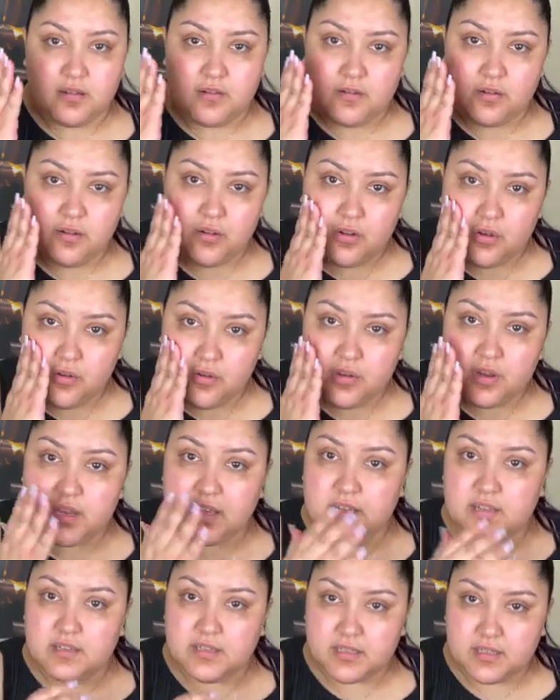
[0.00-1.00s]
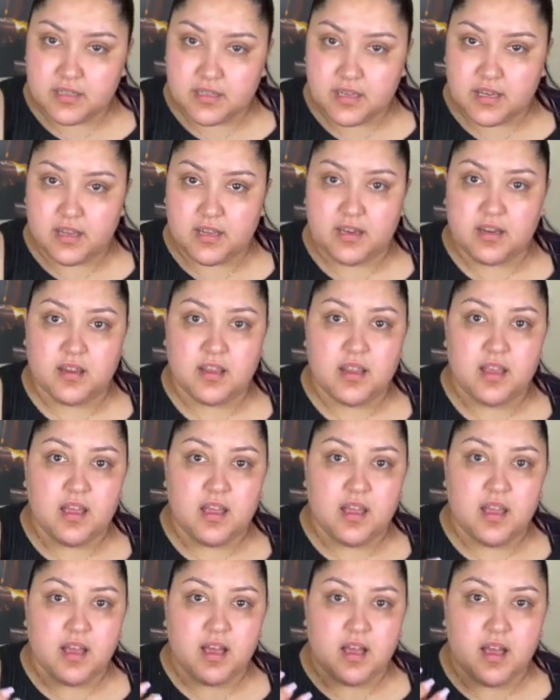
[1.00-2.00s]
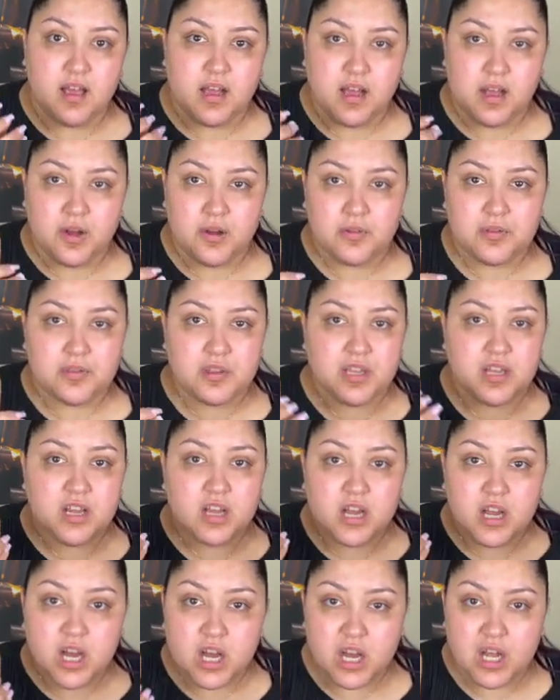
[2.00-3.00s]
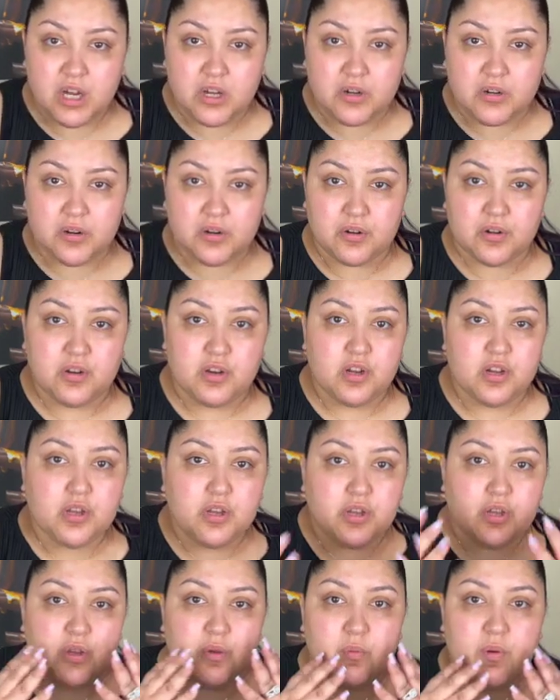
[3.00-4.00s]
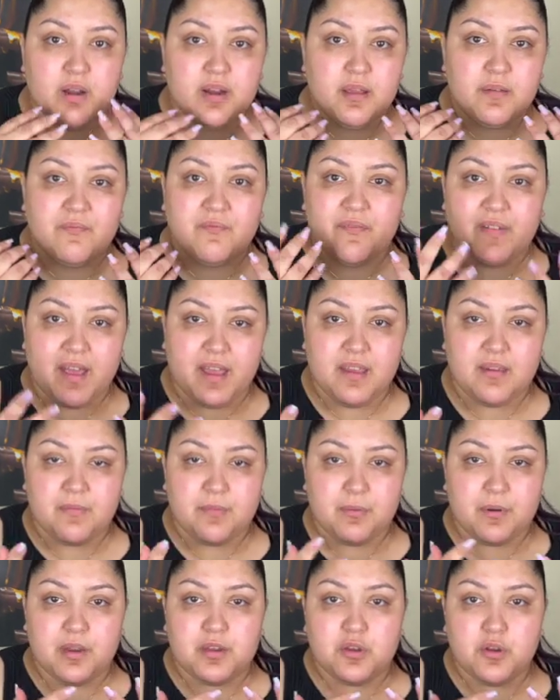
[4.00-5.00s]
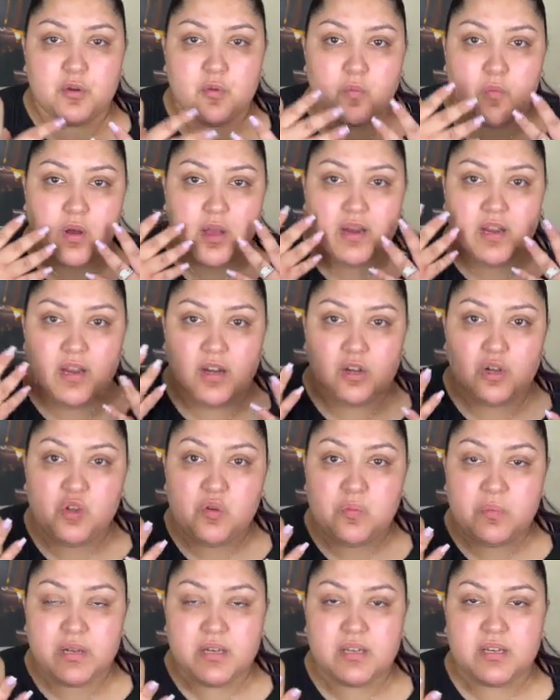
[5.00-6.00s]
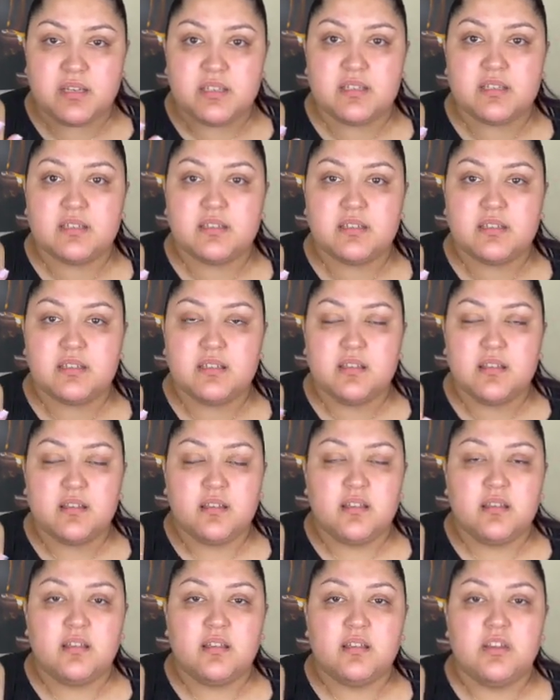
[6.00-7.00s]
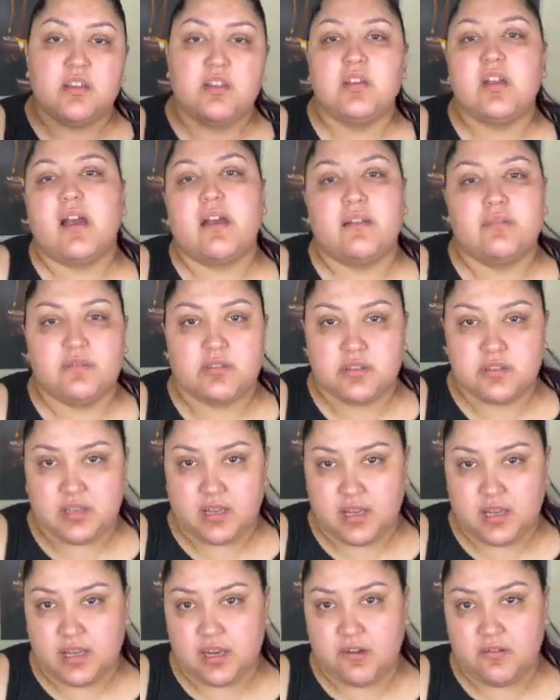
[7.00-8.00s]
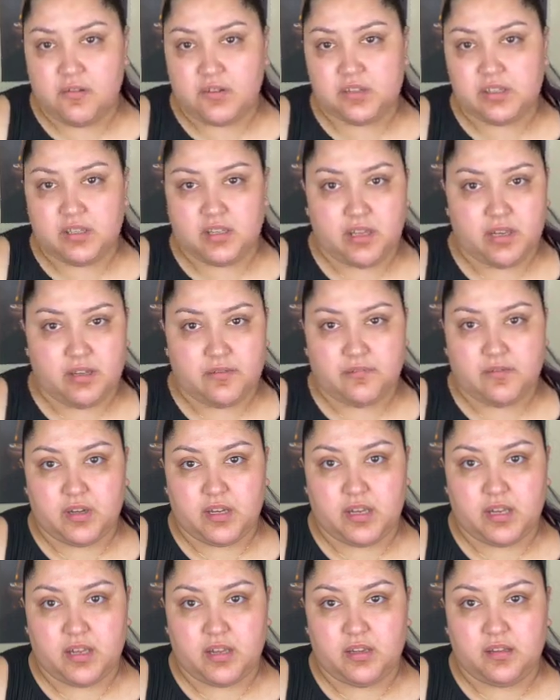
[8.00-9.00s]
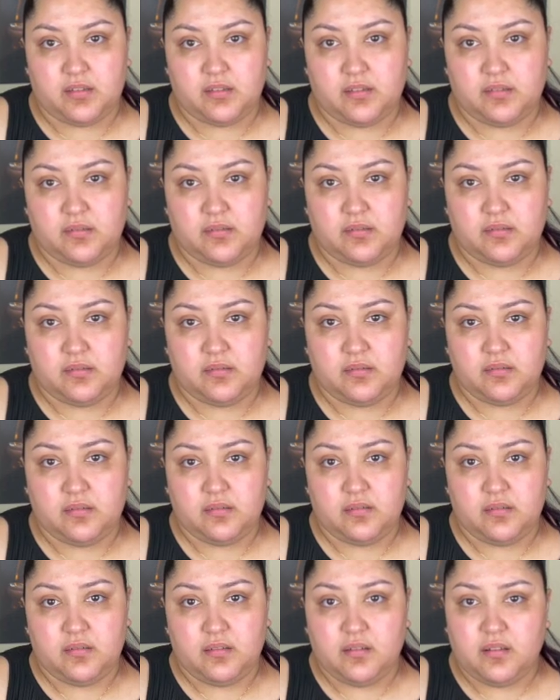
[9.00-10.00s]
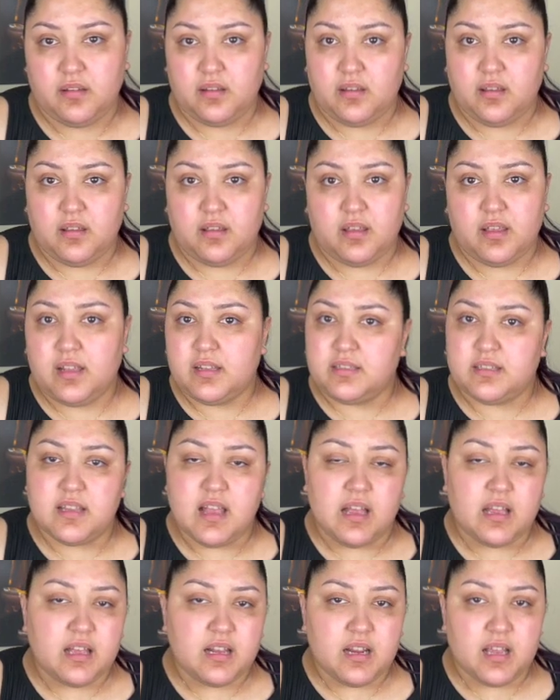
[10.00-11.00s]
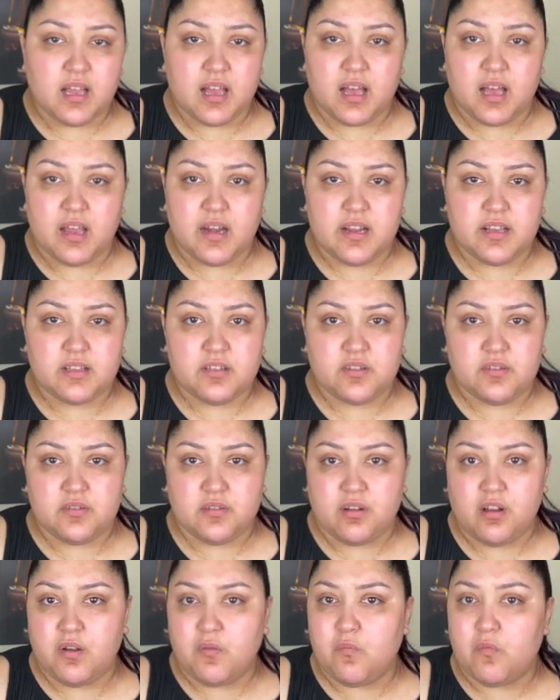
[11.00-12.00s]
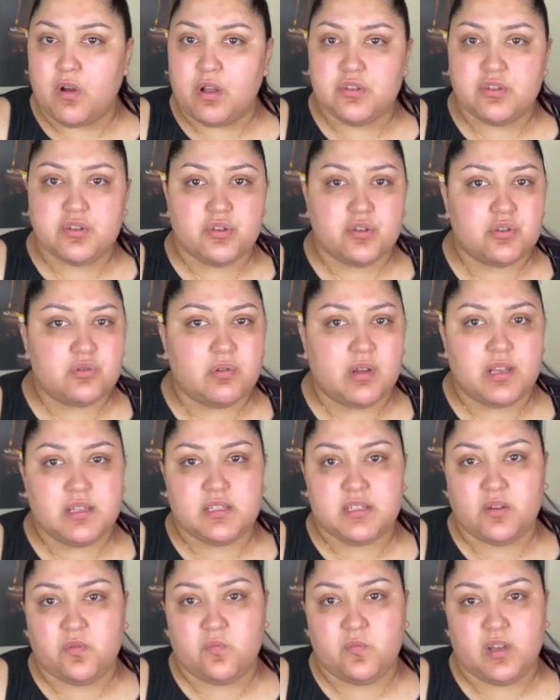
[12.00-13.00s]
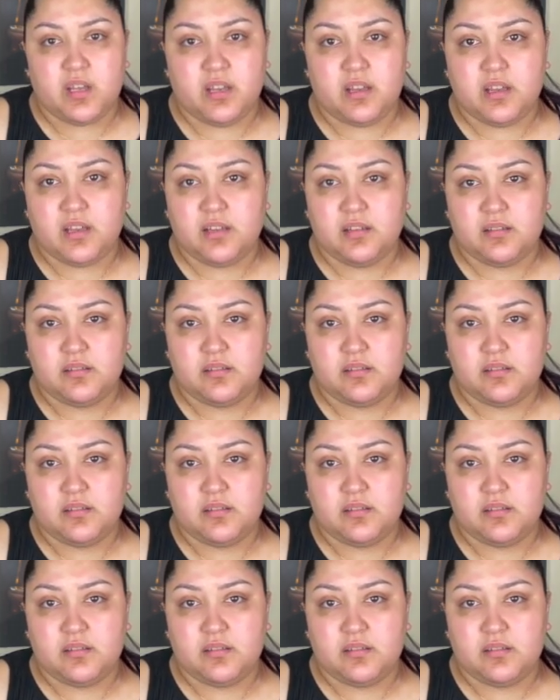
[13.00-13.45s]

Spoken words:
looking skin, healthy color, you want it vibrant, you want it luminous, you have to take care of your skin every day. It's not gonna cut it to do it once or twice a week.